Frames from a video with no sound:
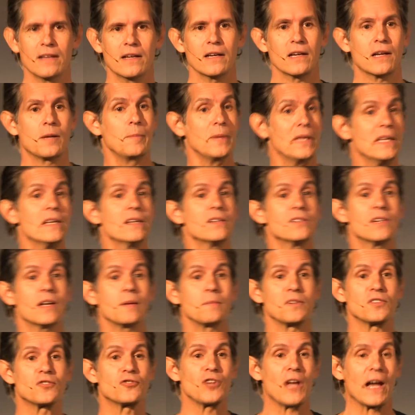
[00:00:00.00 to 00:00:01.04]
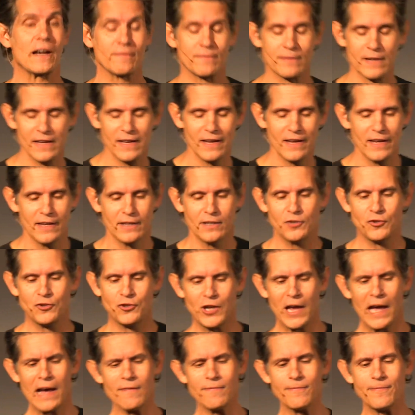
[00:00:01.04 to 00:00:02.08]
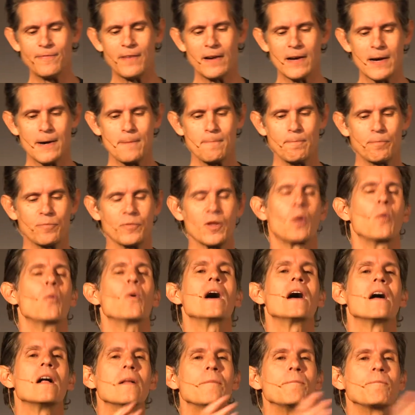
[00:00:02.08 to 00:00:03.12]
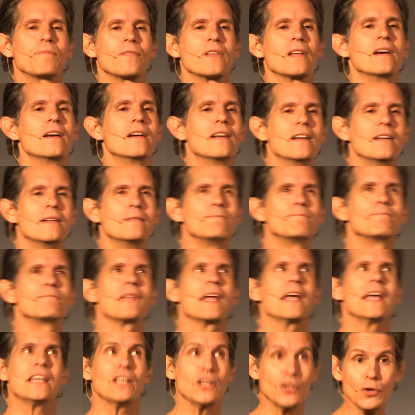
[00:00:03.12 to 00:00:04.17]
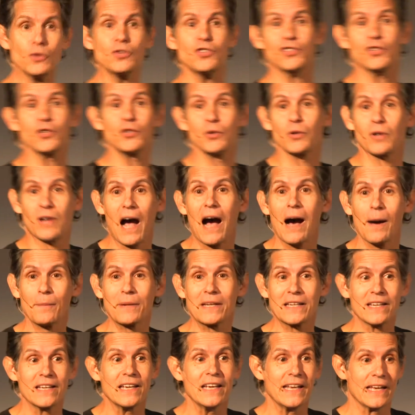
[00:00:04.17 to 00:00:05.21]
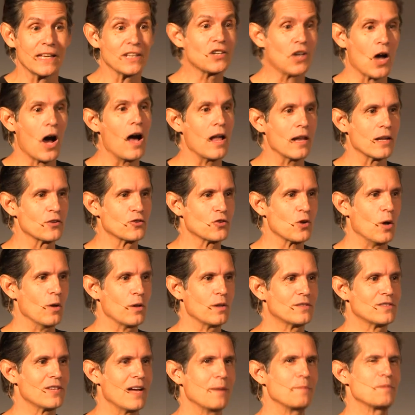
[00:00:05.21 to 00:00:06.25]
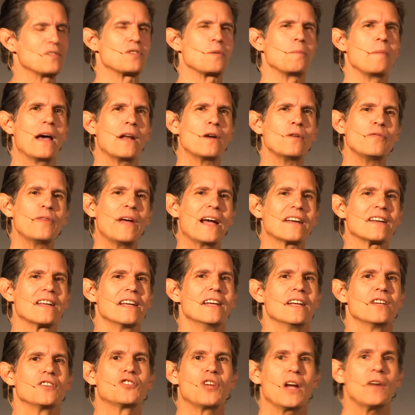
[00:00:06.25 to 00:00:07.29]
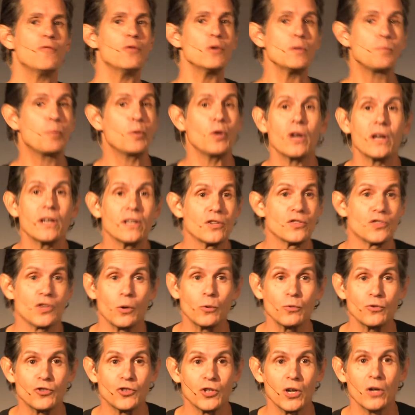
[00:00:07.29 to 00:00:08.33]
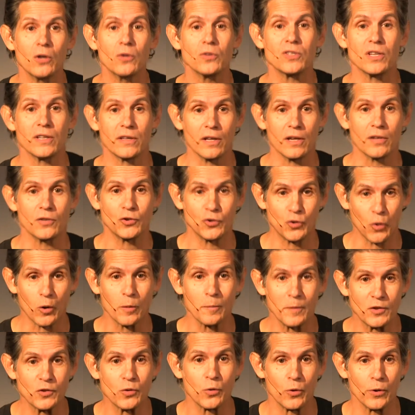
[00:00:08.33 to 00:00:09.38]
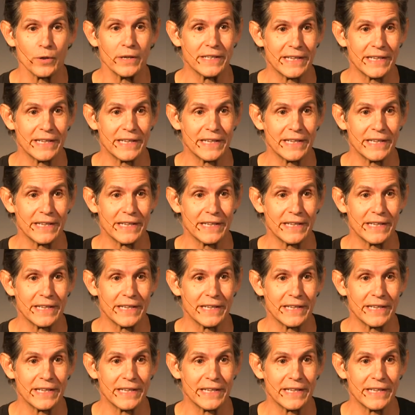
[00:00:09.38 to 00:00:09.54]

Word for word: Comedian's name is Jeff. Jeff, um, well, he used to do comedy in college all the time. As a matter of fact, Jeff would put on his own shows in the dormitory